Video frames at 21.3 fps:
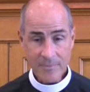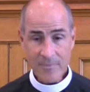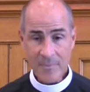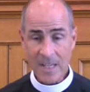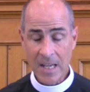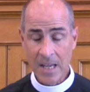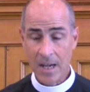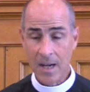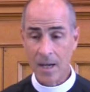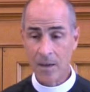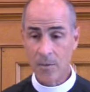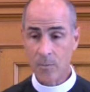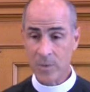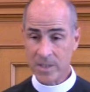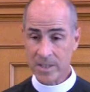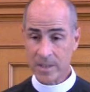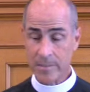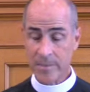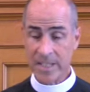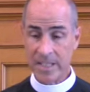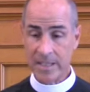when
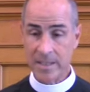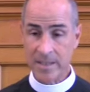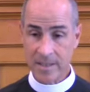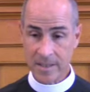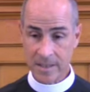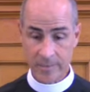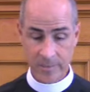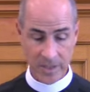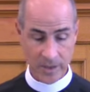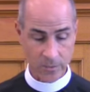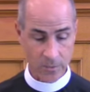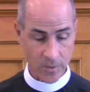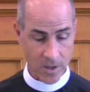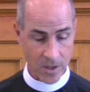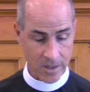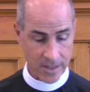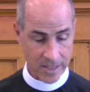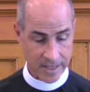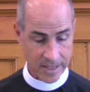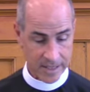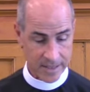somebody does something
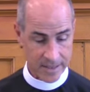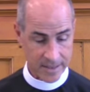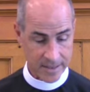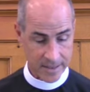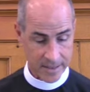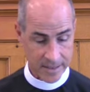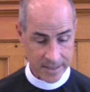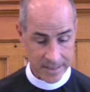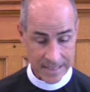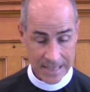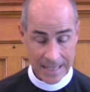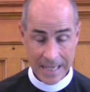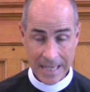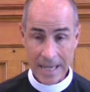wrong against us,